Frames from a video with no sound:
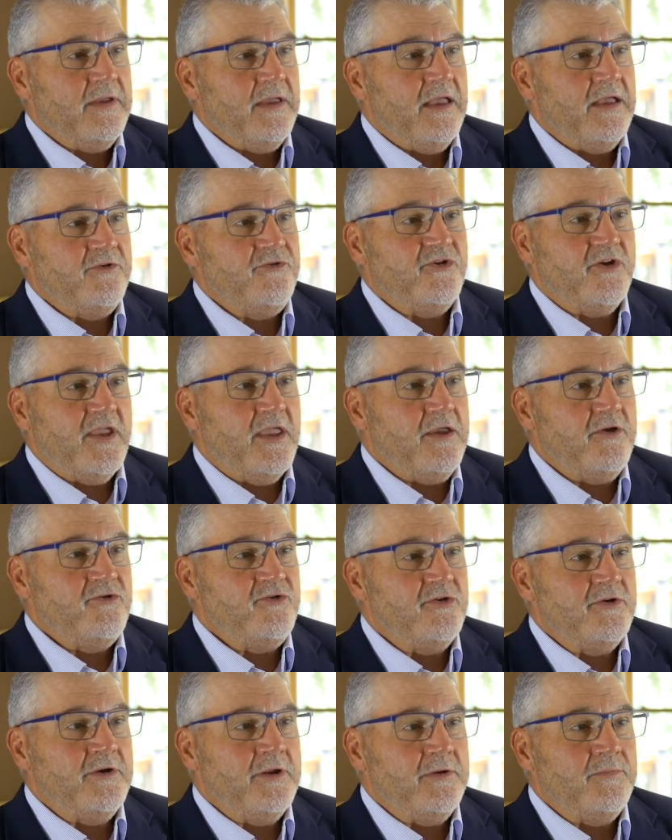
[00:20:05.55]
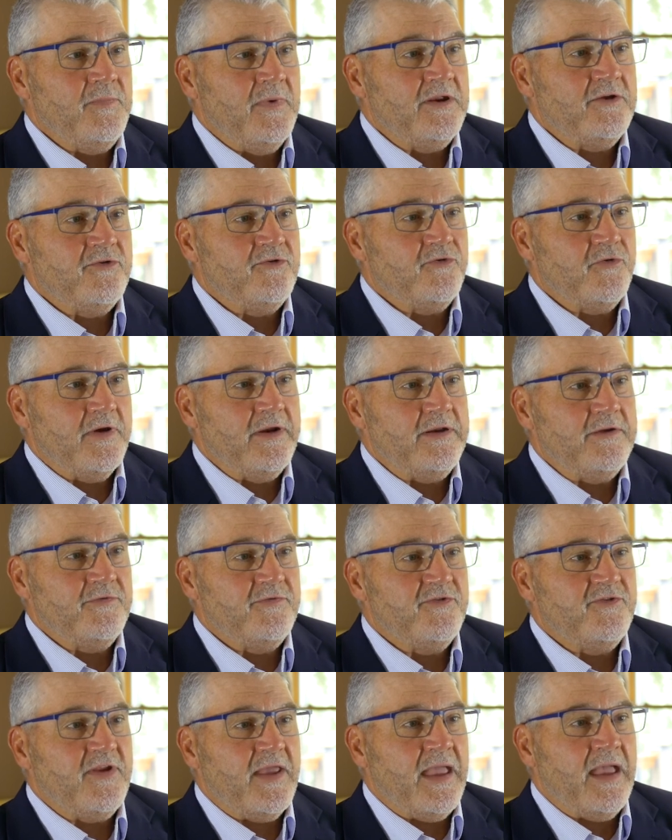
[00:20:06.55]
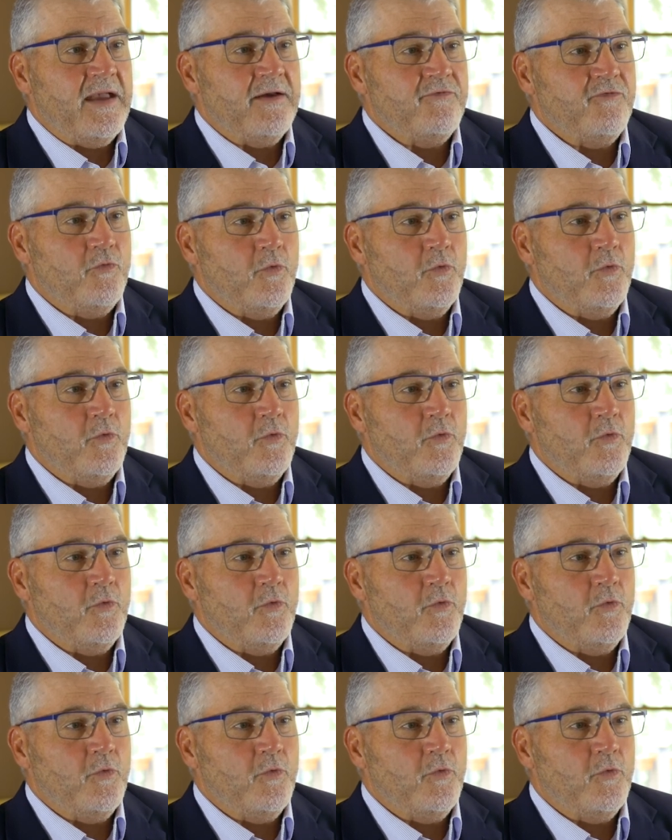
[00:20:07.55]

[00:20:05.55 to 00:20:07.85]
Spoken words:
education administrative staff,